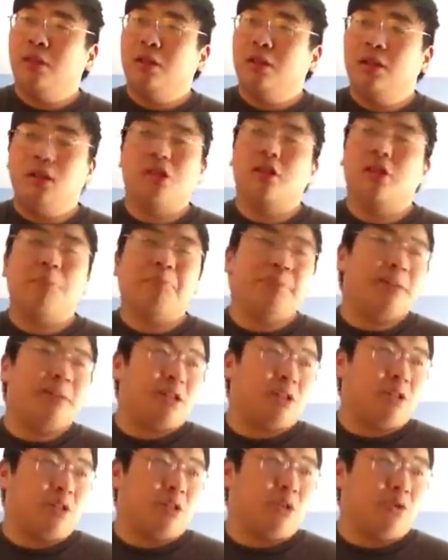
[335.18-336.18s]
it's gonna be
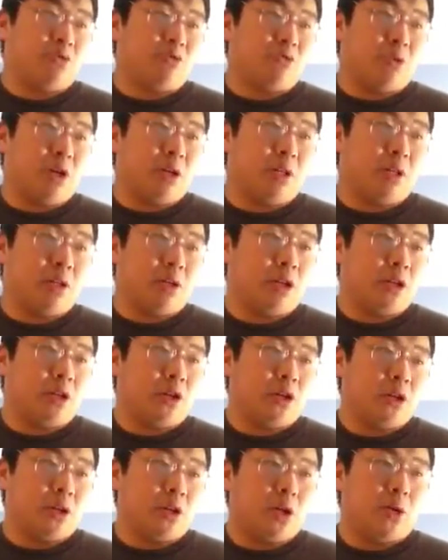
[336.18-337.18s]
a close run.
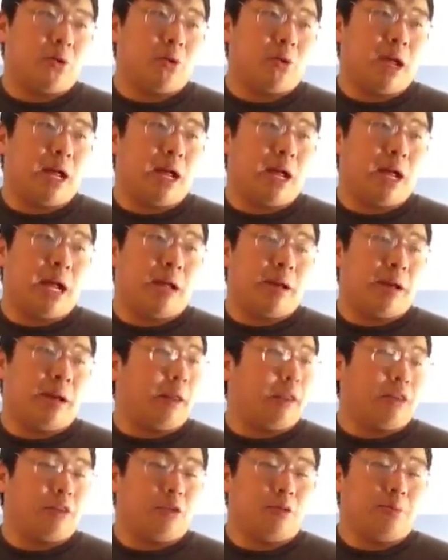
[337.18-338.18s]

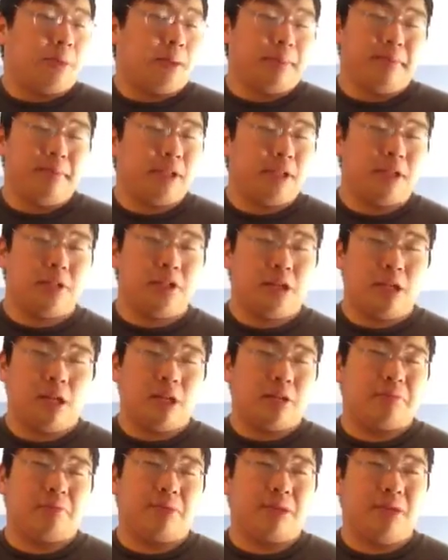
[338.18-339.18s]
So my prediction
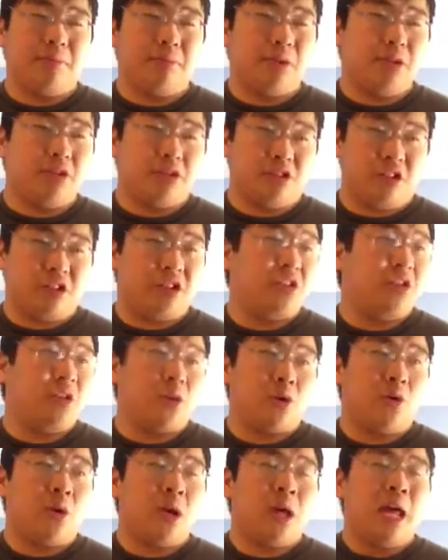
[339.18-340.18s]
is pretty much like
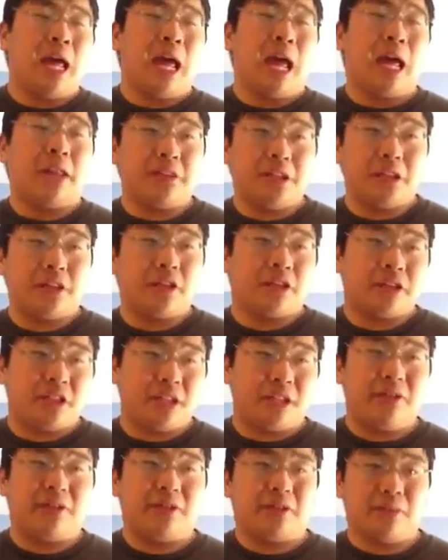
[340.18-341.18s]
I think the
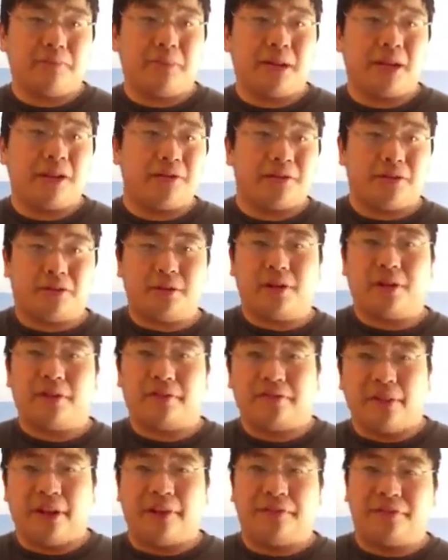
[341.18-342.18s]
Steelers and Bengals are gonna
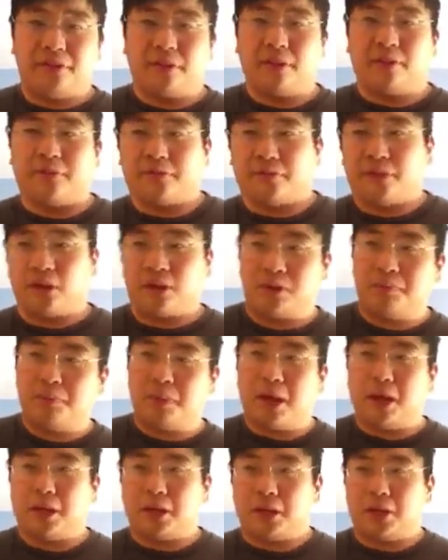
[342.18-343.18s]
fight for the first
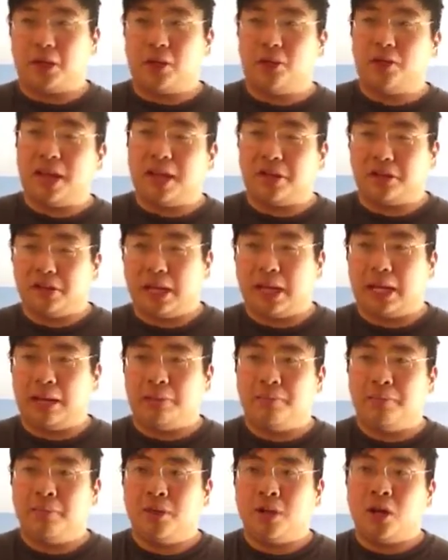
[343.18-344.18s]
spot. Last
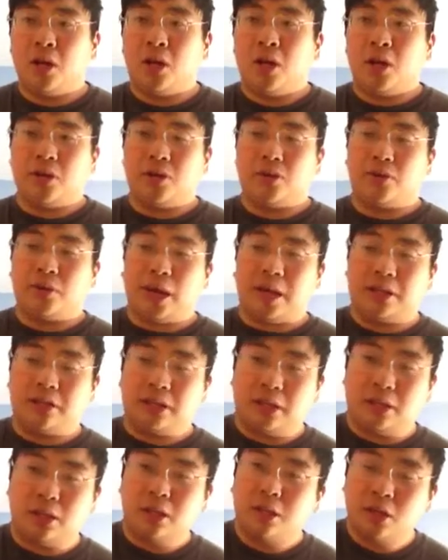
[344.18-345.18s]
game, I
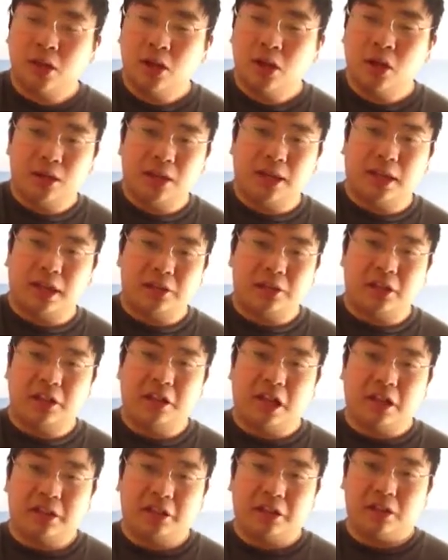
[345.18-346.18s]
think, like I say,
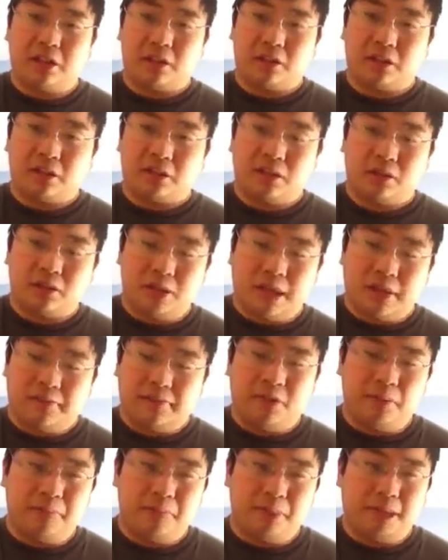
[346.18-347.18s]
I think
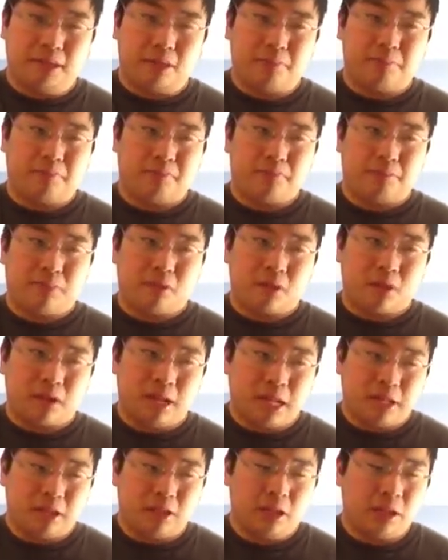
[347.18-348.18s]
Denver beats
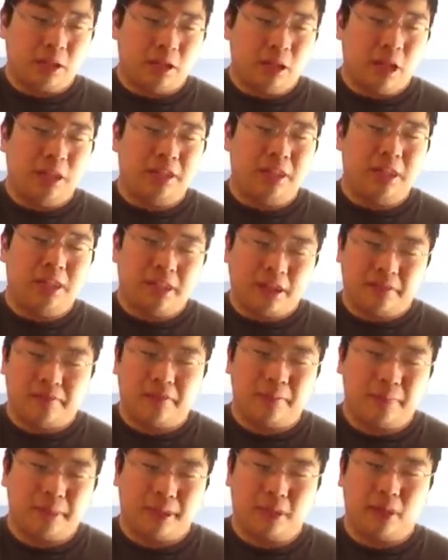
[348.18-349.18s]
can. I think
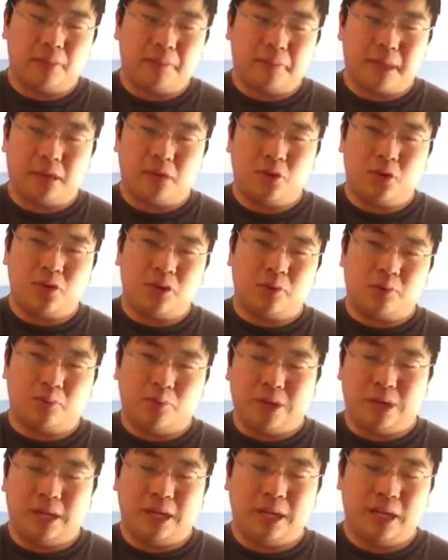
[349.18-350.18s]
Denver beats the Bengals and
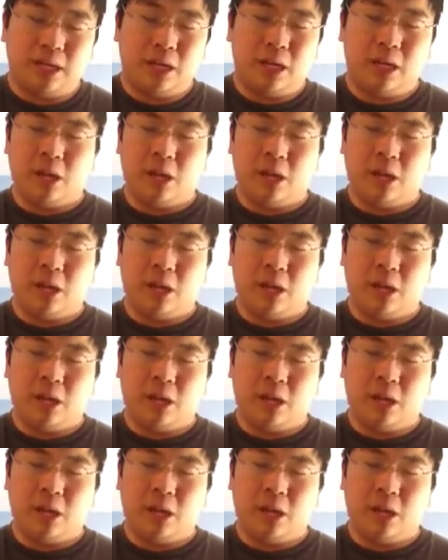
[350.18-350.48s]
we